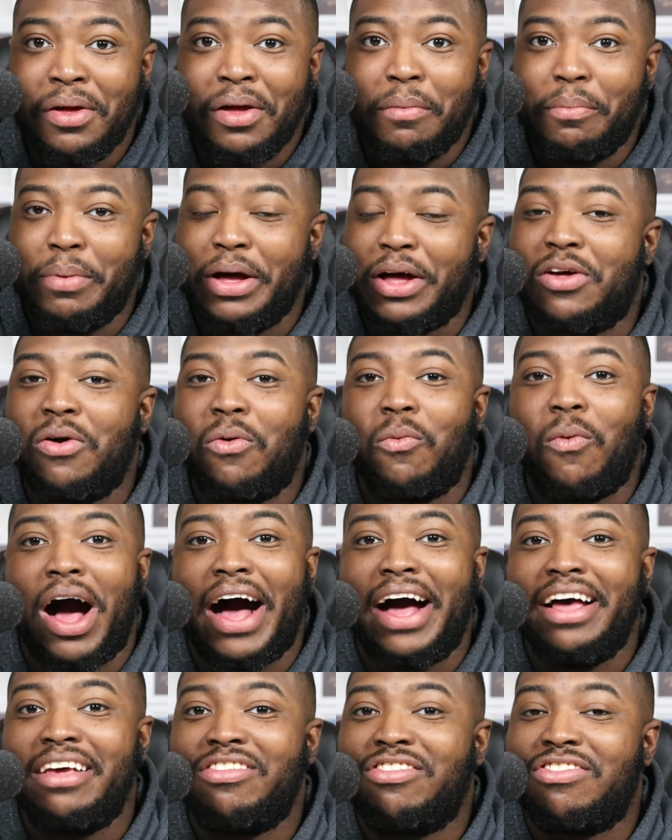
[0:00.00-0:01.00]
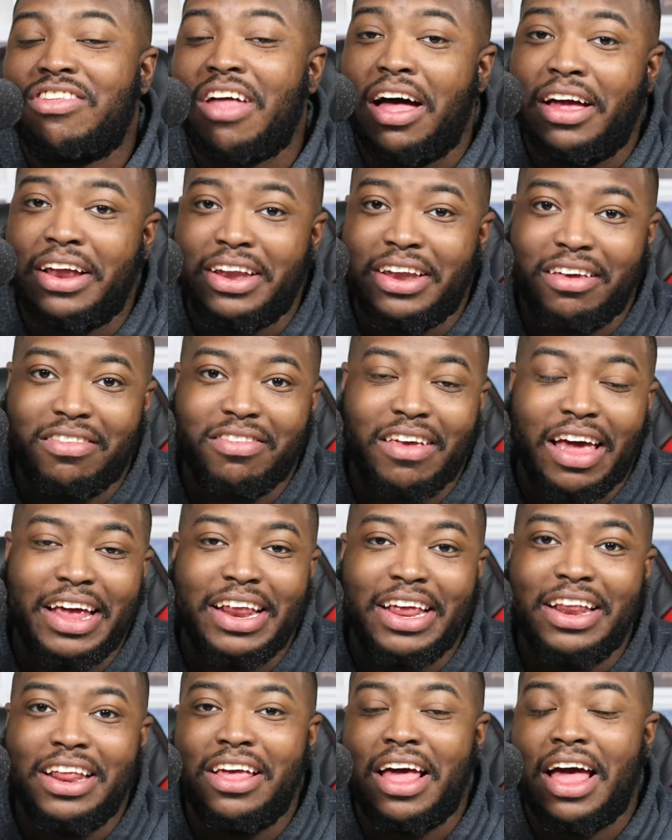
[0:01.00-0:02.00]
But Kawhi stunned us, and
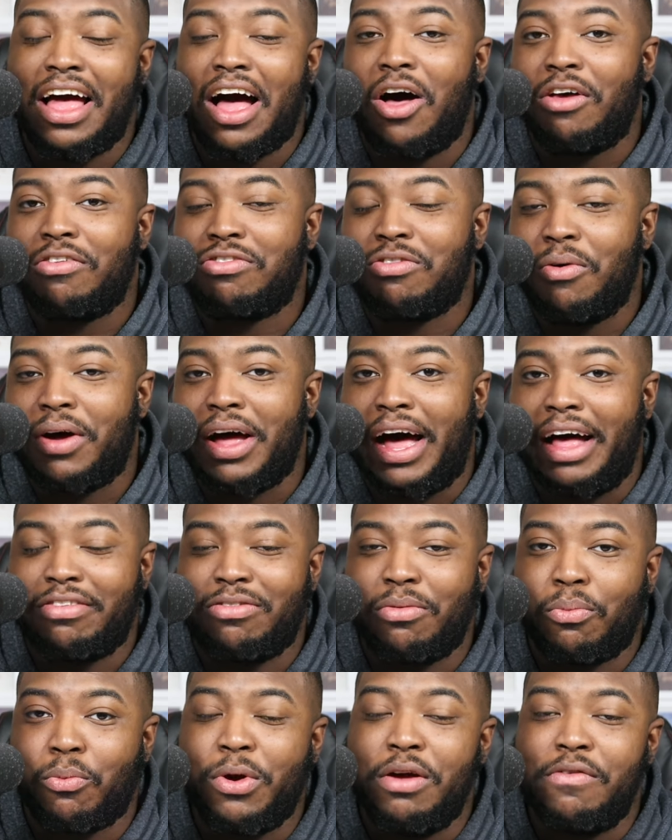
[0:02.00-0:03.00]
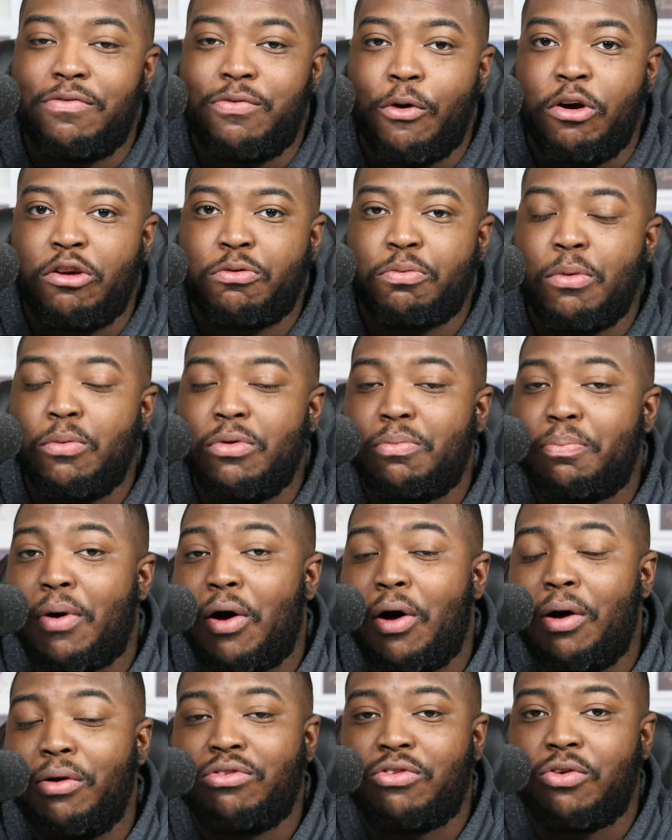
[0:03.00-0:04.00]
then he also got some reinforcement with
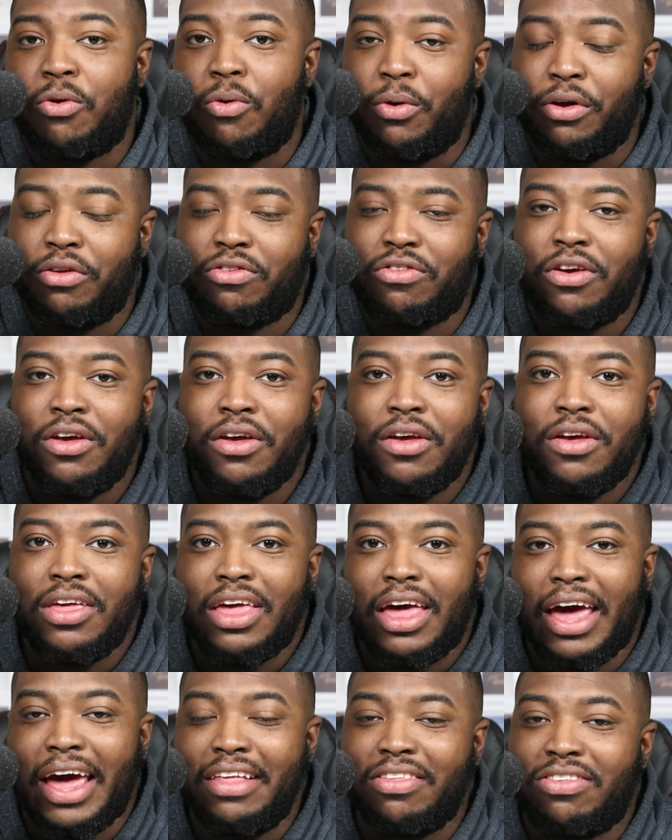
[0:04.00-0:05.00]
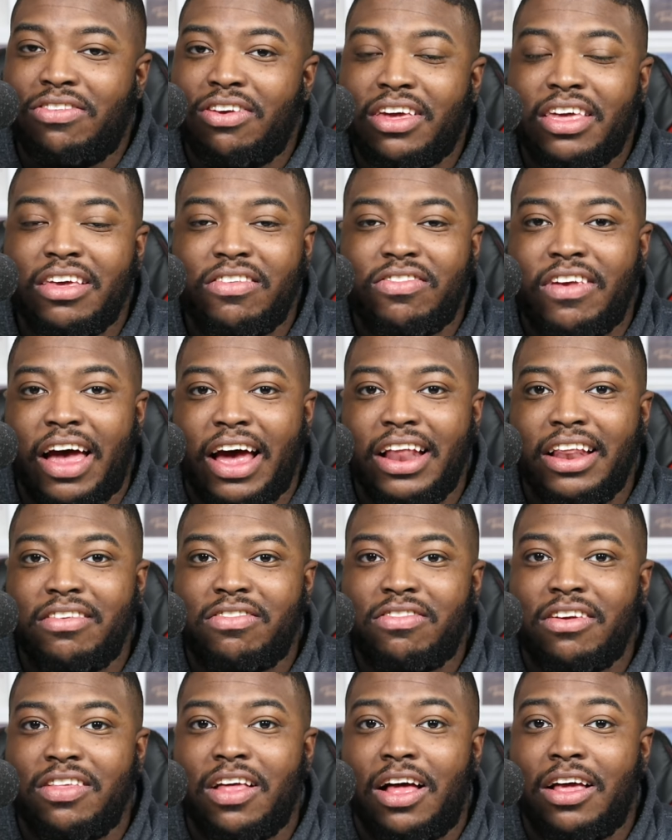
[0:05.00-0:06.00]
Paul George and took his talents
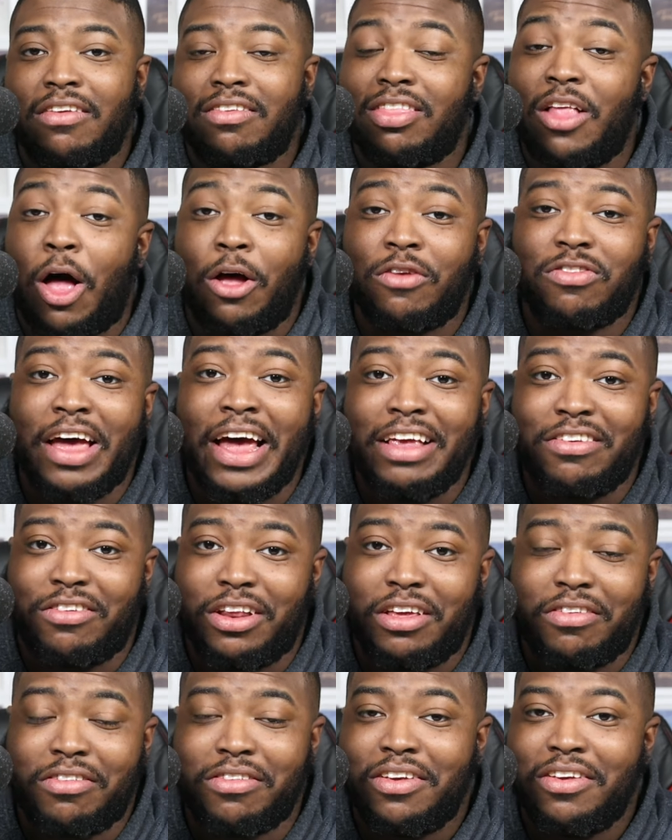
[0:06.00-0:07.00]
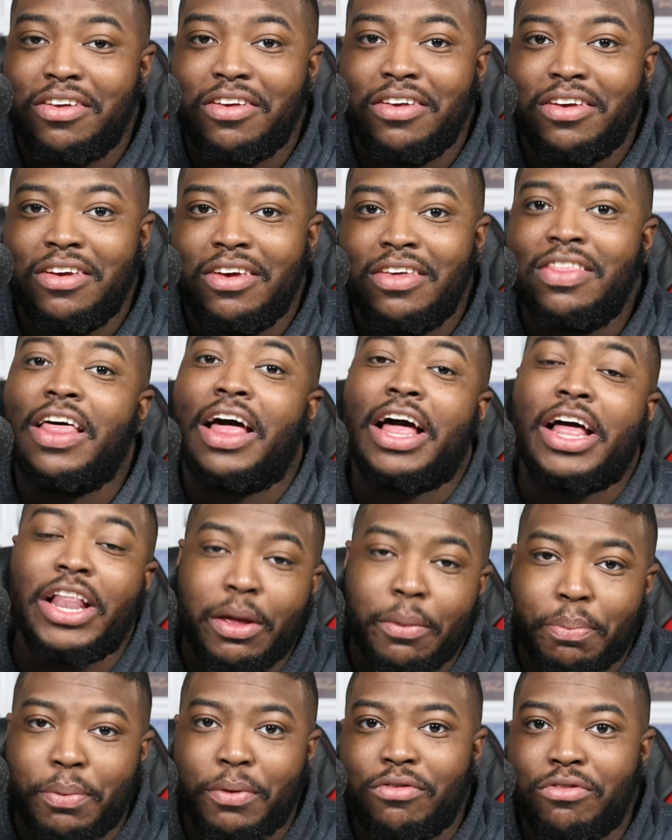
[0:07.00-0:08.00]
to Los Angeles, the
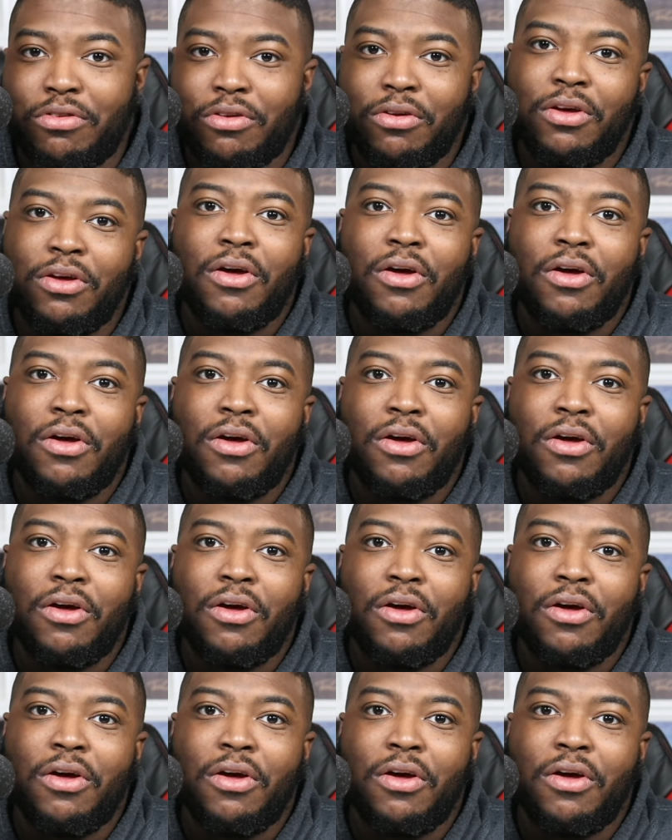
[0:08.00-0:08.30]
Clippers.